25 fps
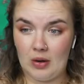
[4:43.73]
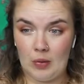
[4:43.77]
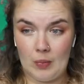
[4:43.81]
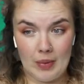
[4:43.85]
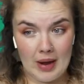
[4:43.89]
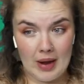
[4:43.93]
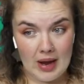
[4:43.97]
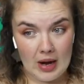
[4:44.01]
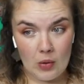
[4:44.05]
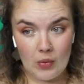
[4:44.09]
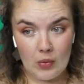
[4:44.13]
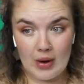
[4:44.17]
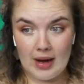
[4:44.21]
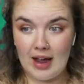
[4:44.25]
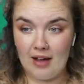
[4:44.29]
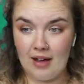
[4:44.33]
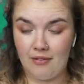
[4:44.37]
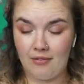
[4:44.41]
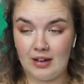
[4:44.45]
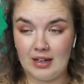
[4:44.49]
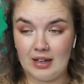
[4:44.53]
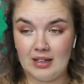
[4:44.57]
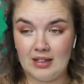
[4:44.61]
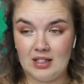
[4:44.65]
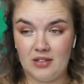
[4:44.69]
penguin,
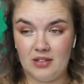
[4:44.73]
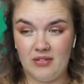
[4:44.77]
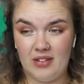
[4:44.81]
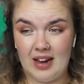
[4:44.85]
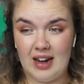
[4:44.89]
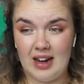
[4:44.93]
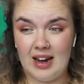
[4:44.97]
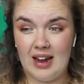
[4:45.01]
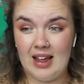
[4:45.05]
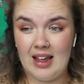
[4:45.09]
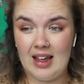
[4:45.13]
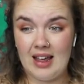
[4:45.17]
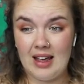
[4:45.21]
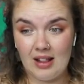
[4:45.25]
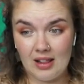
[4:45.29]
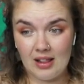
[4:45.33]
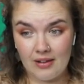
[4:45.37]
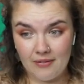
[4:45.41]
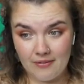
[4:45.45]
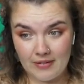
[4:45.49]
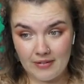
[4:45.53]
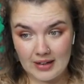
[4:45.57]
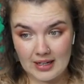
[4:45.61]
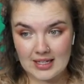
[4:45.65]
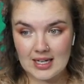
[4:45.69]
African savanna
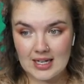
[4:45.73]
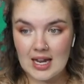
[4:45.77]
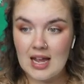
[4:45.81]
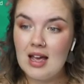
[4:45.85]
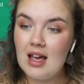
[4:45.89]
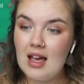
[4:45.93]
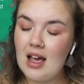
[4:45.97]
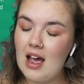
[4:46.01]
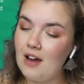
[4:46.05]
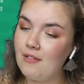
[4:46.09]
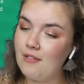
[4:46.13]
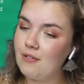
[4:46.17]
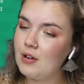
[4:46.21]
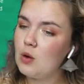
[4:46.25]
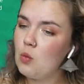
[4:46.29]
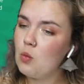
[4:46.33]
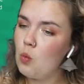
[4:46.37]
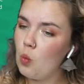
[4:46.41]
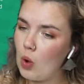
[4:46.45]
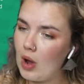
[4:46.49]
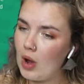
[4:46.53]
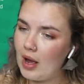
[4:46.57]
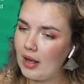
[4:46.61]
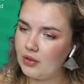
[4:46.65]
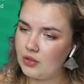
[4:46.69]
elephant, African
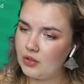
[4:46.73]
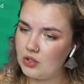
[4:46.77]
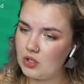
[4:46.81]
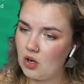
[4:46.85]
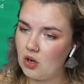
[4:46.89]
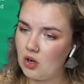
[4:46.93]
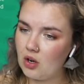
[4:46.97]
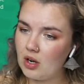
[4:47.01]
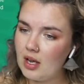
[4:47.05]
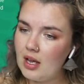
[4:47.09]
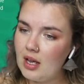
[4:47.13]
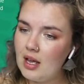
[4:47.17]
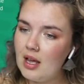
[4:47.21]
wild dog,